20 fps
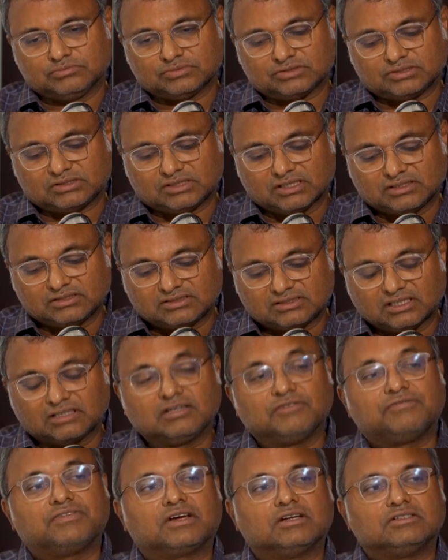
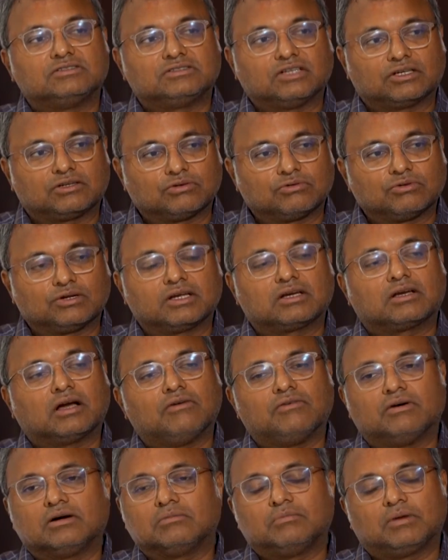significant security
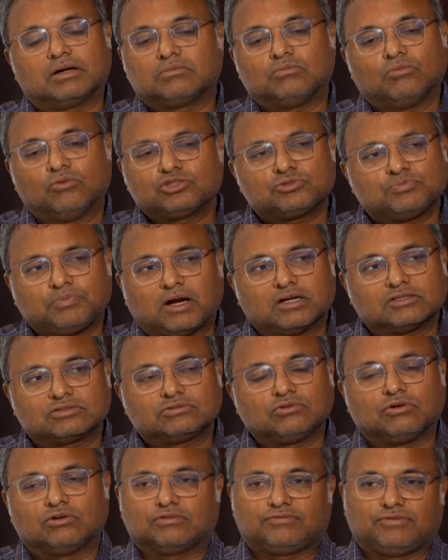cover, but most parts
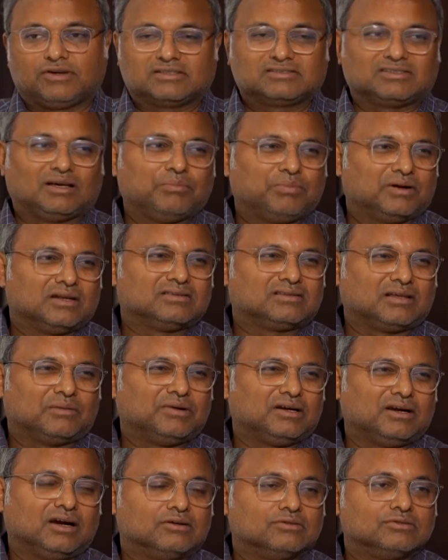don't. For example, in
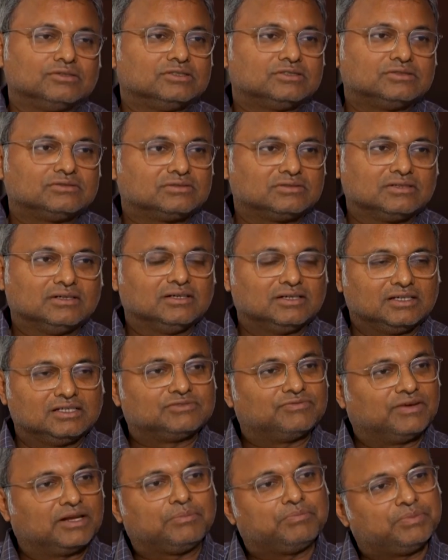Tamil Nadu,
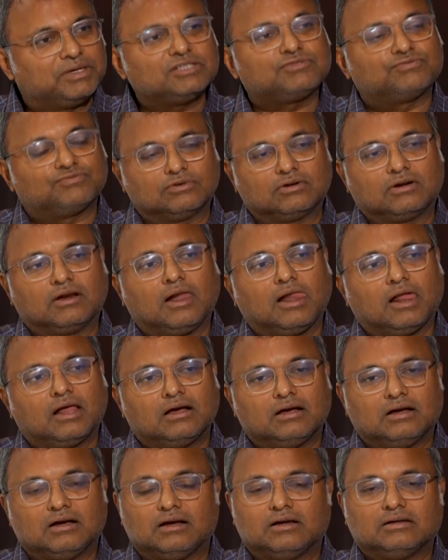it's very peaceful.
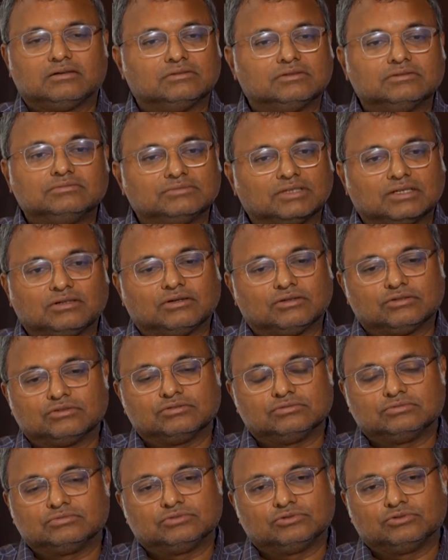
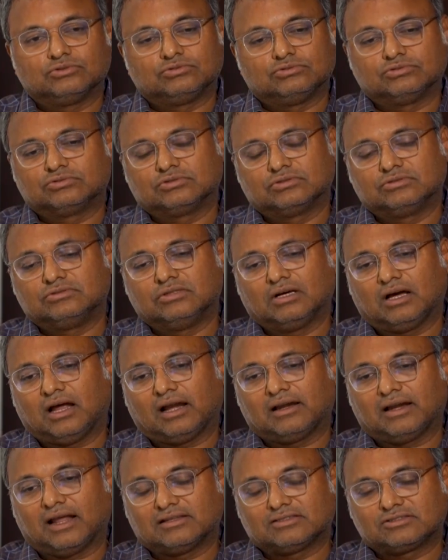You could,
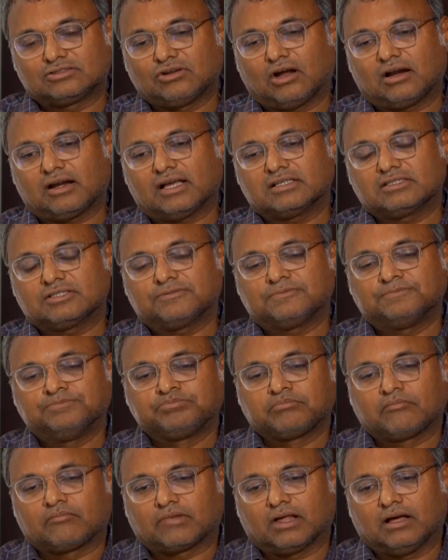and it's not as if
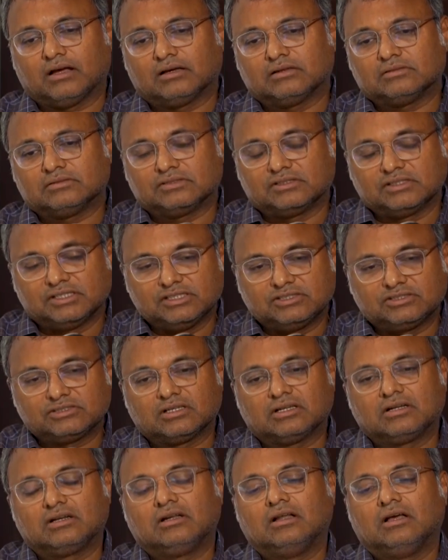
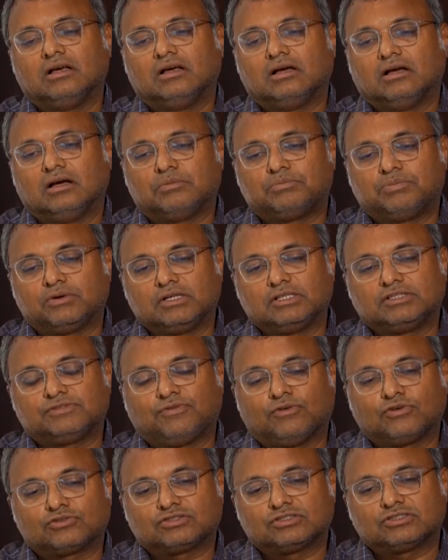regional police
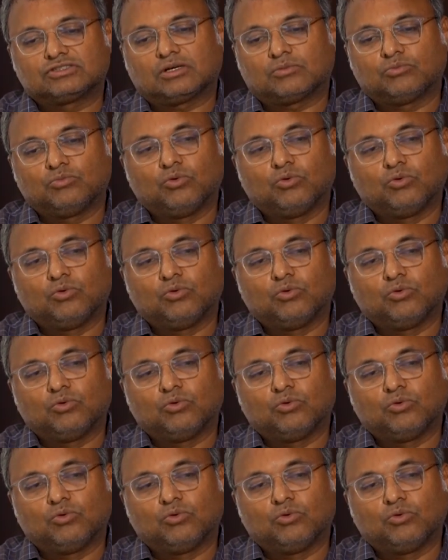forces are